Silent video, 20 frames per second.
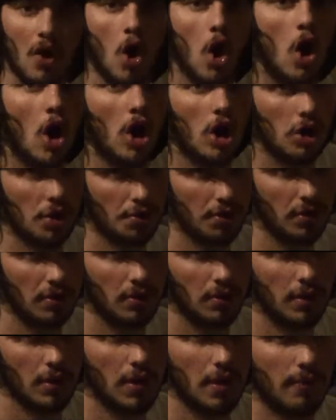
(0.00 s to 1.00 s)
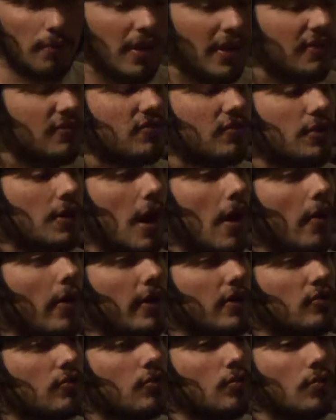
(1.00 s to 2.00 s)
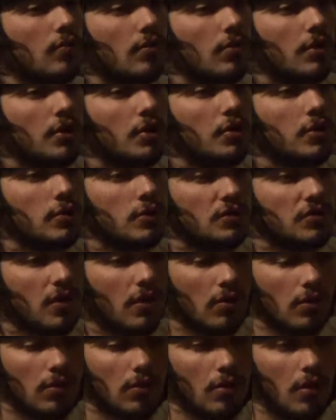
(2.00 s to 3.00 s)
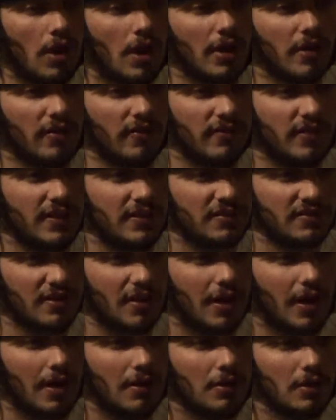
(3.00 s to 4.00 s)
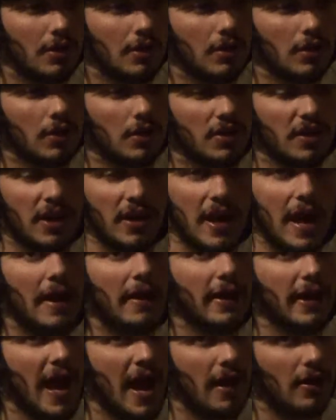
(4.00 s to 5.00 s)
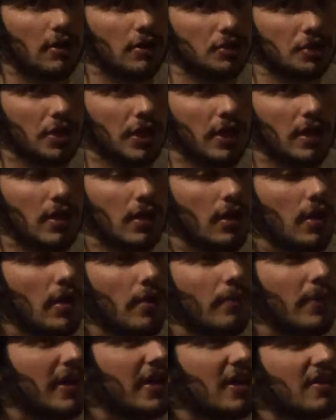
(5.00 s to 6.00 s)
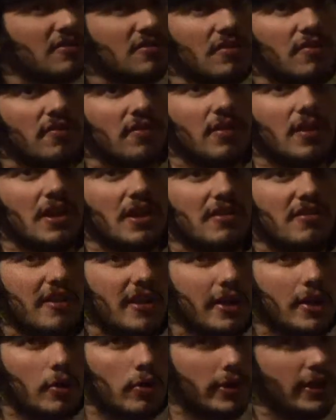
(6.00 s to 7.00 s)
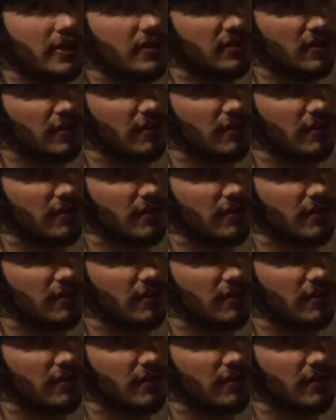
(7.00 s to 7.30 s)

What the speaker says: hard, but it's going to lose a lot of its kinetic energy because of the decrease